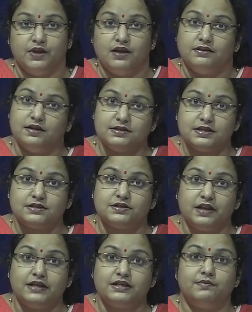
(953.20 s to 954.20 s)
this is
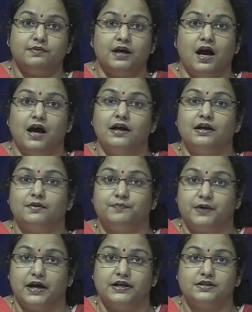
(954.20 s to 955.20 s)
relatively higher
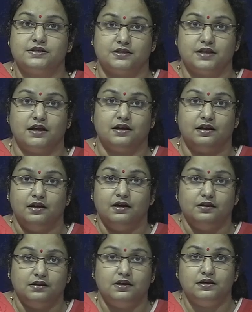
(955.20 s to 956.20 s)
priced than
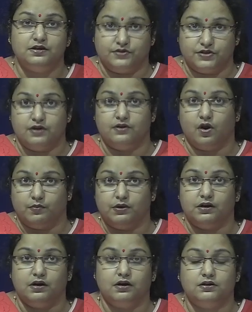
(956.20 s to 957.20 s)
the
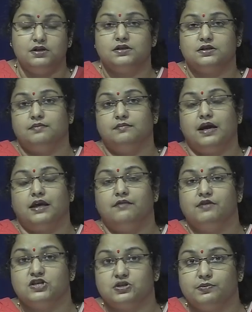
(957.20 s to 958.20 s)
normal this Maggi
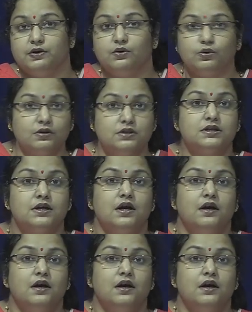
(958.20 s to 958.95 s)
vegetable noodles.